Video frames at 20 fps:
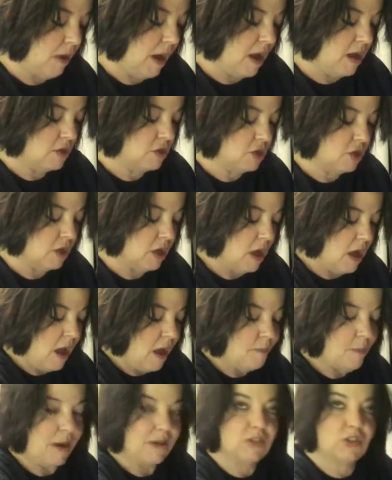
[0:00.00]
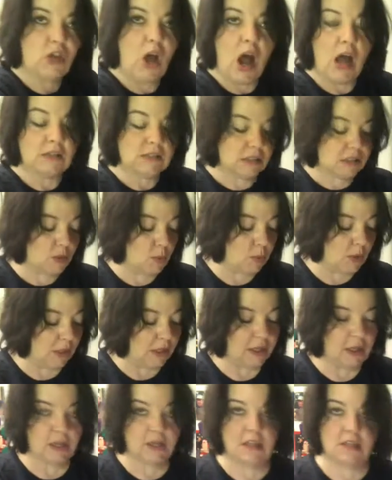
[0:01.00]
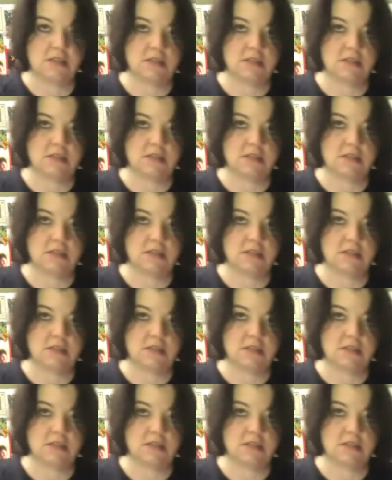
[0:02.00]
much. My sauce is a really good